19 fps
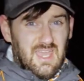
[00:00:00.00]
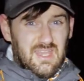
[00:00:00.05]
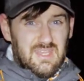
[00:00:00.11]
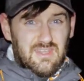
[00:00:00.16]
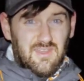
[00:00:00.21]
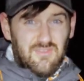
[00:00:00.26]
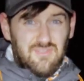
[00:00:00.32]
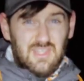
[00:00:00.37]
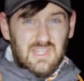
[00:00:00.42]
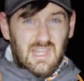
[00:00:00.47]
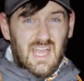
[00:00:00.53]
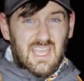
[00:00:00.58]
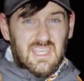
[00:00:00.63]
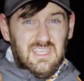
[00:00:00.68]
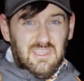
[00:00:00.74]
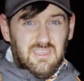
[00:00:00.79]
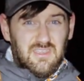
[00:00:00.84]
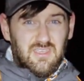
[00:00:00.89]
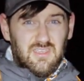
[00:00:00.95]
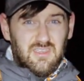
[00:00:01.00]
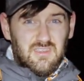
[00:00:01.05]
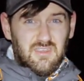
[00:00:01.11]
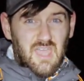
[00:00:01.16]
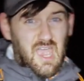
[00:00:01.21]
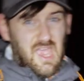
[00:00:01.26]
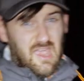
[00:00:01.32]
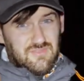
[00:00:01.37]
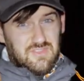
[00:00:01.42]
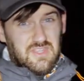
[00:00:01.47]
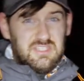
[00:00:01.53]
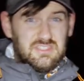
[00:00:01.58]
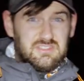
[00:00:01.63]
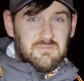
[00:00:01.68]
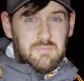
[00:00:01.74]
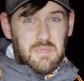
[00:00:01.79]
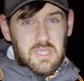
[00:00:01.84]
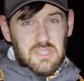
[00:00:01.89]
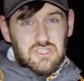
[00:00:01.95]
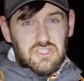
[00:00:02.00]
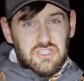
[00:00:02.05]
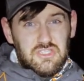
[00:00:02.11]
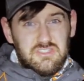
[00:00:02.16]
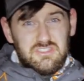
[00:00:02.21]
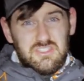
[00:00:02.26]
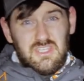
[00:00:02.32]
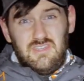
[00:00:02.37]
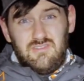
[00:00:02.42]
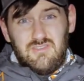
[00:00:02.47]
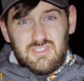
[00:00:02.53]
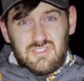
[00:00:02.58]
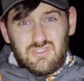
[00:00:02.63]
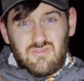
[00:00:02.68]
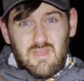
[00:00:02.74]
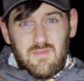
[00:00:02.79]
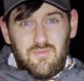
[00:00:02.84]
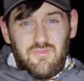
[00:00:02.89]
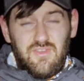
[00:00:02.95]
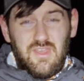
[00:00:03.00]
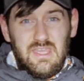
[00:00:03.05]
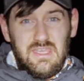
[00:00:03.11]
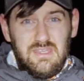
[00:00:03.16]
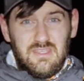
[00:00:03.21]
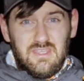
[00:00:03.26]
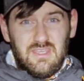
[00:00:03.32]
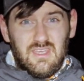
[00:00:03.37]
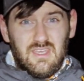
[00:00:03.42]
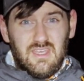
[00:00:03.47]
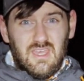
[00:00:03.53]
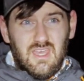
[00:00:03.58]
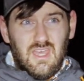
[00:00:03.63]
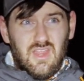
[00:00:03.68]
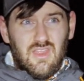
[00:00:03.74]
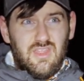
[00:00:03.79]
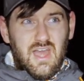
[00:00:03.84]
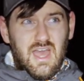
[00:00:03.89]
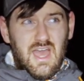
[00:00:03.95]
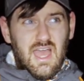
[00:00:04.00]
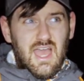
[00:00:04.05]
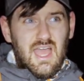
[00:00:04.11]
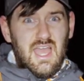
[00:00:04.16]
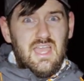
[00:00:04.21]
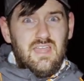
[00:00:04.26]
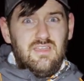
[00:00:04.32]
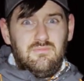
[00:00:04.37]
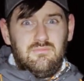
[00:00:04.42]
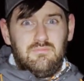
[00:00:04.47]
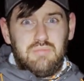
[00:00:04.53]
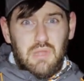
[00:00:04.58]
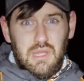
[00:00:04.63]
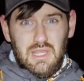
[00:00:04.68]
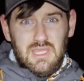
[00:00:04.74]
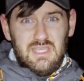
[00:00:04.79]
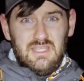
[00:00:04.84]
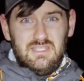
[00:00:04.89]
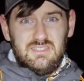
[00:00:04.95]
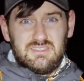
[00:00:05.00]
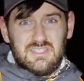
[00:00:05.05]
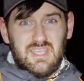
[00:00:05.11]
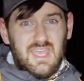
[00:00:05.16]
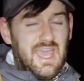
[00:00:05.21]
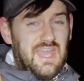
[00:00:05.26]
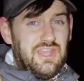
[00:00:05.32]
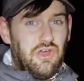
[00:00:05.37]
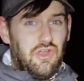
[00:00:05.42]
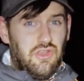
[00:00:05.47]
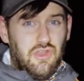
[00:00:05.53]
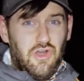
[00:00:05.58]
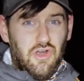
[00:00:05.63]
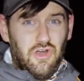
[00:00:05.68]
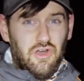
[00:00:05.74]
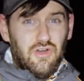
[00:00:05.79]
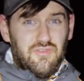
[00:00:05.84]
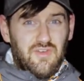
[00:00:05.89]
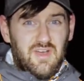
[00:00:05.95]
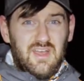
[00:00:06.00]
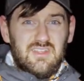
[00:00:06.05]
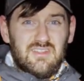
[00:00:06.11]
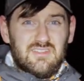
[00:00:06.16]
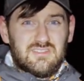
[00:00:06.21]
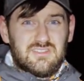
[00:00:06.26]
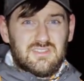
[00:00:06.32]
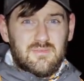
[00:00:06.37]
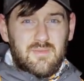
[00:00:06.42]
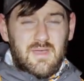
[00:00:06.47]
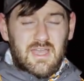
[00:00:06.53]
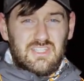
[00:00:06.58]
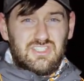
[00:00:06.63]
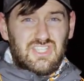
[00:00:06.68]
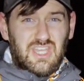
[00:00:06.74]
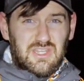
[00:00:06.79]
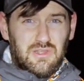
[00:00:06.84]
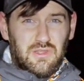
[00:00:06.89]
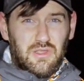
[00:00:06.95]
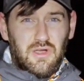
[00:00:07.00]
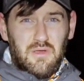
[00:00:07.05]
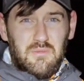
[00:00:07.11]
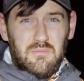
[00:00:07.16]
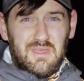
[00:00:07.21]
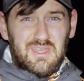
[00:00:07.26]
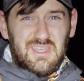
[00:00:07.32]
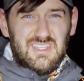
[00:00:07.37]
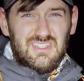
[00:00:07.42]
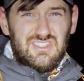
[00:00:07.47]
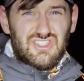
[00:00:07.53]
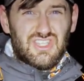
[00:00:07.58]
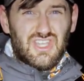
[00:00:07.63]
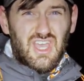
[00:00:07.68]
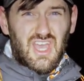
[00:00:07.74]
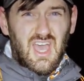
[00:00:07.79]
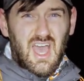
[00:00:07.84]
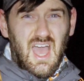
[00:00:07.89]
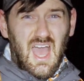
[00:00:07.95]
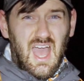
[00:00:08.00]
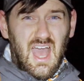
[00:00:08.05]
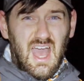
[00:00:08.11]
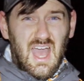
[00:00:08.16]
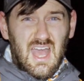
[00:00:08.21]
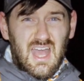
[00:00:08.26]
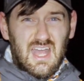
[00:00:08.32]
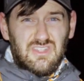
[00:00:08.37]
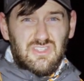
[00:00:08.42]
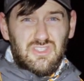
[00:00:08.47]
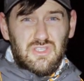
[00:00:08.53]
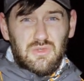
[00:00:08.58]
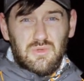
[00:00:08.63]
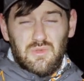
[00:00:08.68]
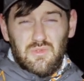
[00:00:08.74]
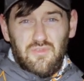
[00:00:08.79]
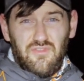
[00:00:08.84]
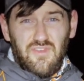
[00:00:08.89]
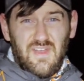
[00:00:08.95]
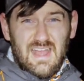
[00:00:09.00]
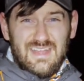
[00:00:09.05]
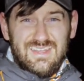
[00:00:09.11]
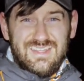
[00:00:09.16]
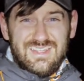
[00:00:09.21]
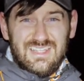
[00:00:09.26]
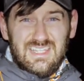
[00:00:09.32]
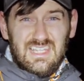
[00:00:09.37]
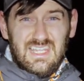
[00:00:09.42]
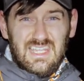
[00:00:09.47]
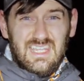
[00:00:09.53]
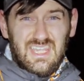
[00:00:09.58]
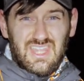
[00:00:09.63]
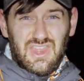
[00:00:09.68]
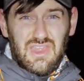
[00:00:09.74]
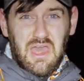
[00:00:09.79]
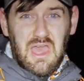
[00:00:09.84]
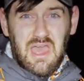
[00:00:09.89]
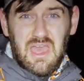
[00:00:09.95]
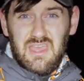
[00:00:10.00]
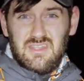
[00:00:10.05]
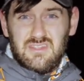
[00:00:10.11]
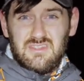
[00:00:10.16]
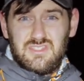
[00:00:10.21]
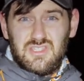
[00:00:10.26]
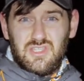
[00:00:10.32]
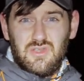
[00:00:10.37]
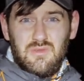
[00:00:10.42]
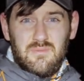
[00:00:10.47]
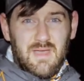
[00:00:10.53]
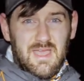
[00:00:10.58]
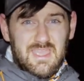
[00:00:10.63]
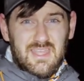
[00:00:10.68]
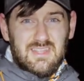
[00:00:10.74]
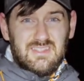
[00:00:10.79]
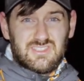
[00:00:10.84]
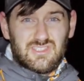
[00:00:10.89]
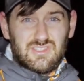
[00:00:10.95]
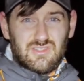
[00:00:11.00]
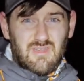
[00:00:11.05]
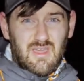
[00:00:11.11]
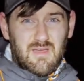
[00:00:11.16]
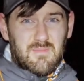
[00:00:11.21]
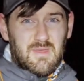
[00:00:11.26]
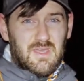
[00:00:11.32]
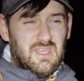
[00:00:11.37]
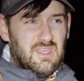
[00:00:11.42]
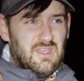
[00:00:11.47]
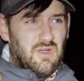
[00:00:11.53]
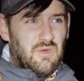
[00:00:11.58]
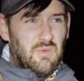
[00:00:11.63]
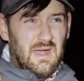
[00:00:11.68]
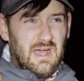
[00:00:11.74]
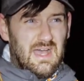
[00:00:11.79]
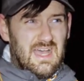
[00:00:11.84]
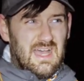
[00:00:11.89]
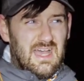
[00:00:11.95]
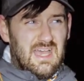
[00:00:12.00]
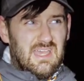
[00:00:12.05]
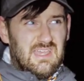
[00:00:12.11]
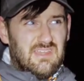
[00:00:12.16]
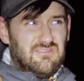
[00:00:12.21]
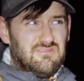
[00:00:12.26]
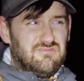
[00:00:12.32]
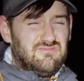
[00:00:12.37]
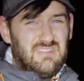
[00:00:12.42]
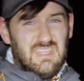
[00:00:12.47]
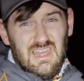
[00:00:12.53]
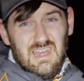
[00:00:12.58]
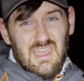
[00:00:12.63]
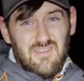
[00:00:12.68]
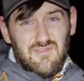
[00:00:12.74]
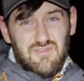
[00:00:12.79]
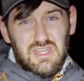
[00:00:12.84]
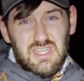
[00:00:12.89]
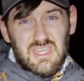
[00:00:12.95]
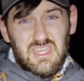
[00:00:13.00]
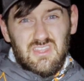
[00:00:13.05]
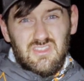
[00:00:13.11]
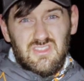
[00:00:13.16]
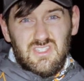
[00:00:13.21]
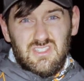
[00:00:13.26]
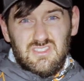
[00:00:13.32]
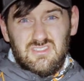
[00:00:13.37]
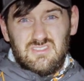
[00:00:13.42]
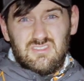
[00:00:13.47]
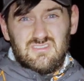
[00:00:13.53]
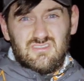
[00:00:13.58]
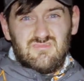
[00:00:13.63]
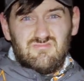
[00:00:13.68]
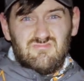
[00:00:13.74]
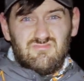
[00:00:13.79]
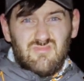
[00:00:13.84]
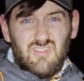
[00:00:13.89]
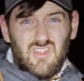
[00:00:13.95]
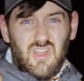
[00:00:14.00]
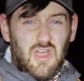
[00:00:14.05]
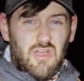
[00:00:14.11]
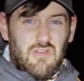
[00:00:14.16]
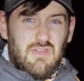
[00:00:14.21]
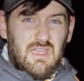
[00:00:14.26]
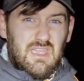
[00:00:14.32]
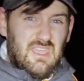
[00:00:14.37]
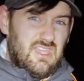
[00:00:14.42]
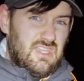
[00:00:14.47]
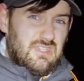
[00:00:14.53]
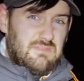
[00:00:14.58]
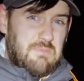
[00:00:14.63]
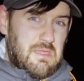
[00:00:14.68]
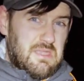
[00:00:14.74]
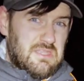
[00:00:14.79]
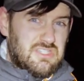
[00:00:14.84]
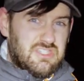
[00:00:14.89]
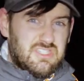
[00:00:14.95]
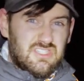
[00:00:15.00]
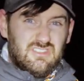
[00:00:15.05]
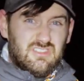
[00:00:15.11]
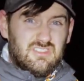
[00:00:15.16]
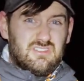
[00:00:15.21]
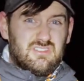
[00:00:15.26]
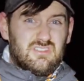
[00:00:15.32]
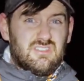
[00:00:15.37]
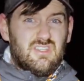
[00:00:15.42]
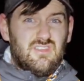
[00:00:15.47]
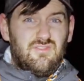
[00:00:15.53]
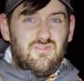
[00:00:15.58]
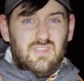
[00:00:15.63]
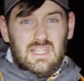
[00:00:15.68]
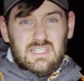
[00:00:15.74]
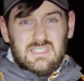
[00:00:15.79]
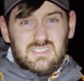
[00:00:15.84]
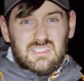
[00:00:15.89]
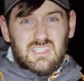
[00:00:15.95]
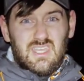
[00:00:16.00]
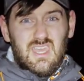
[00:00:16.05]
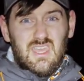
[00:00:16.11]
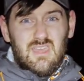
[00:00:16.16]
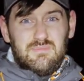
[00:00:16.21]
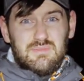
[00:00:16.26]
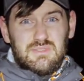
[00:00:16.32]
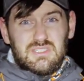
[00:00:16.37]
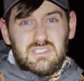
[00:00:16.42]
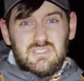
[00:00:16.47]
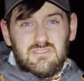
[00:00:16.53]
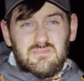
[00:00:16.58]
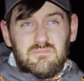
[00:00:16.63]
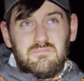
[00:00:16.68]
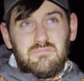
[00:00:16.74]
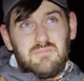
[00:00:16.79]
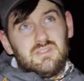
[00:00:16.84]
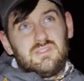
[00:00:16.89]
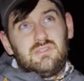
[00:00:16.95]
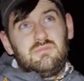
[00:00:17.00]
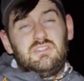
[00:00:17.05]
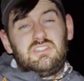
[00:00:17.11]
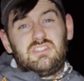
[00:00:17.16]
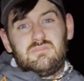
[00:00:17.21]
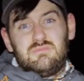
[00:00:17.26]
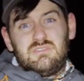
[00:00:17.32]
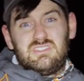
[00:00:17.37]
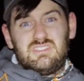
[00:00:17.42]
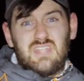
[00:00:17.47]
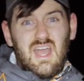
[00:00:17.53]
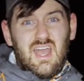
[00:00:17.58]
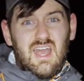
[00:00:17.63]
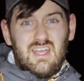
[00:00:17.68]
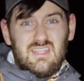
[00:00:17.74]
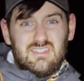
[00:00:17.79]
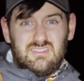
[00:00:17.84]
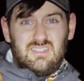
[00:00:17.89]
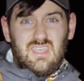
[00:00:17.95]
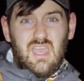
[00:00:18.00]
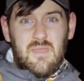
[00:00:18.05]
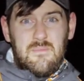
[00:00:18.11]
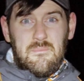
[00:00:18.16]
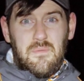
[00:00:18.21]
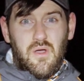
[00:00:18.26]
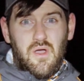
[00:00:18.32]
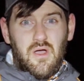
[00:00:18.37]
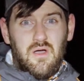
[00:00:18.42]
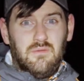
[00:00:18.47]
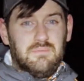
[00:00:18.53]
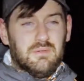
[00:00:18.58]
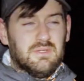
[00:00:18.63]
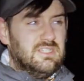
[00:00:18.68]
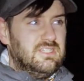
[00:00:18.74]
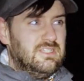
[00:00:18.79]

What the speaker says: Now if you like half decent pictures in your Instagram feed, then please head on over to my channel homepage and you will find a link there to my Instagram, where nearly every day there's alright-ish pictures of landscapes and possibly some stars getting put up.